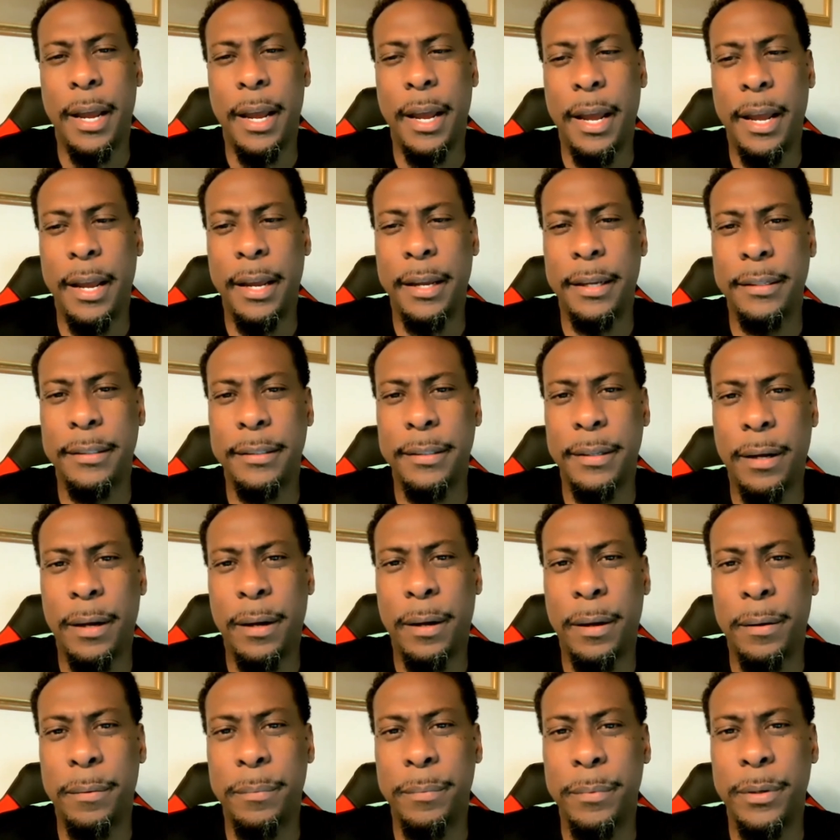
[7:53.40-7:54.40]
And
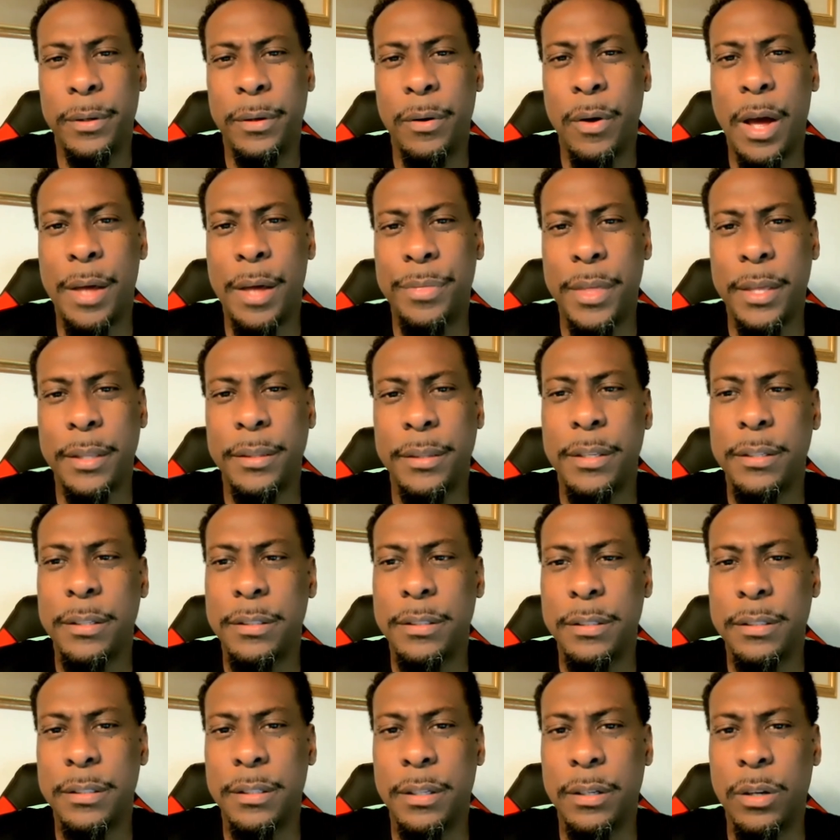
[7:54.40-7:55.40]
um, you know, I think
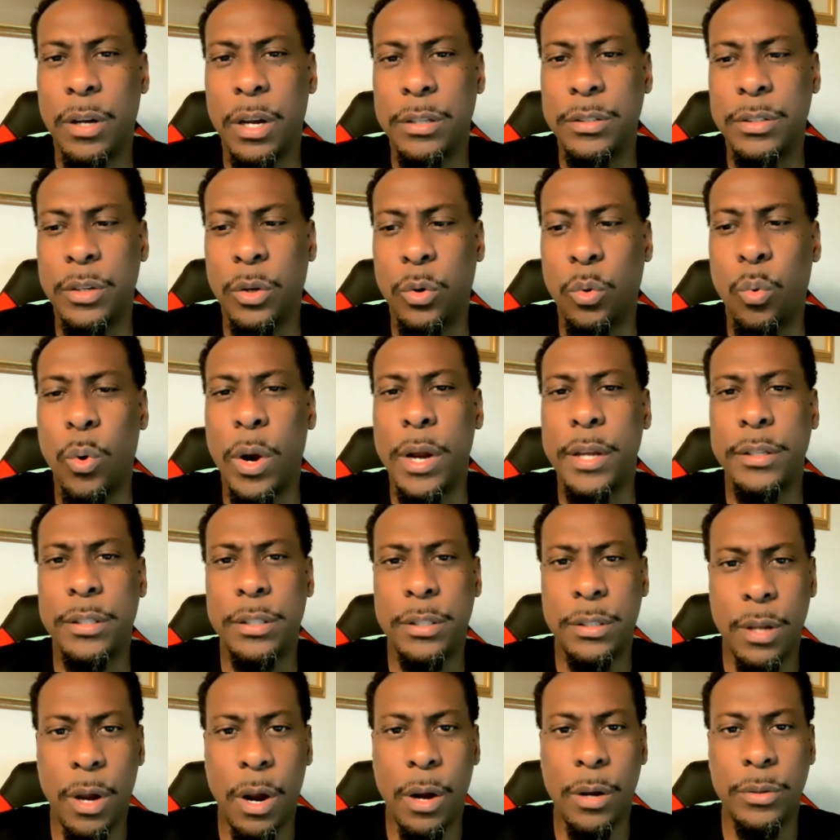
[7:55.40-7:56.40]
this is a is a great
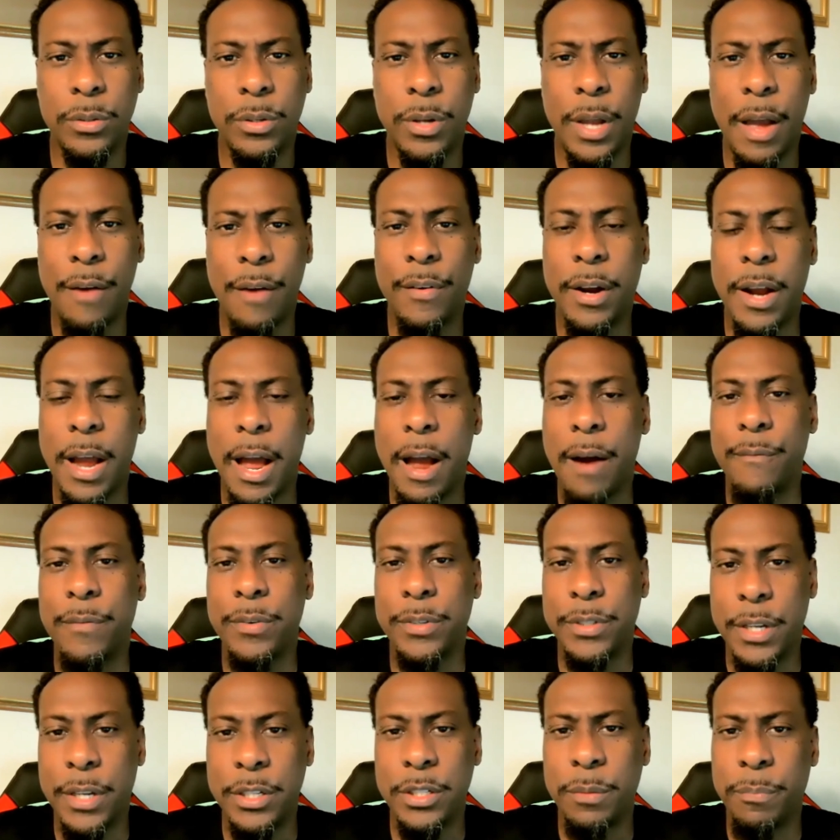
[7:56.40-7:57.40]
start to have a
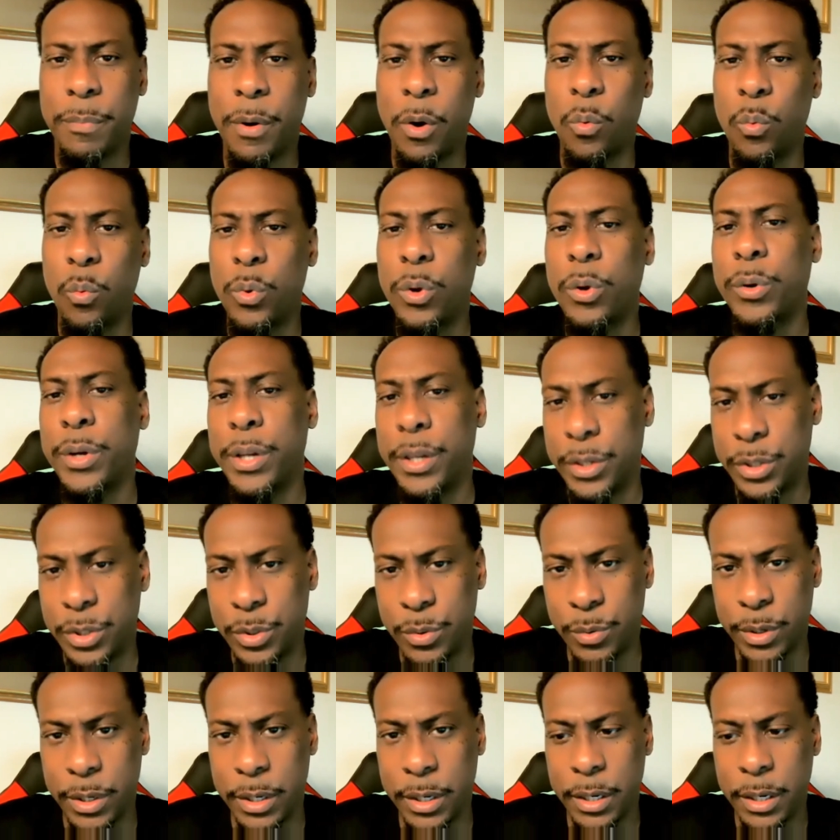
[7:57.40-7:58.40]
conversation about real
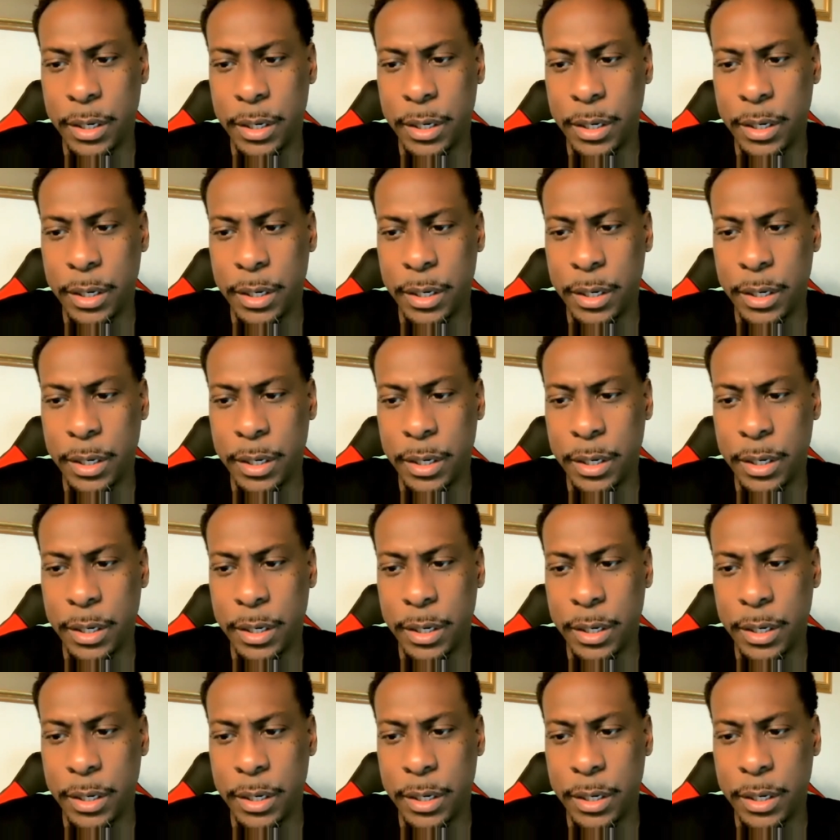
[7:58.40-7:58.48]
history.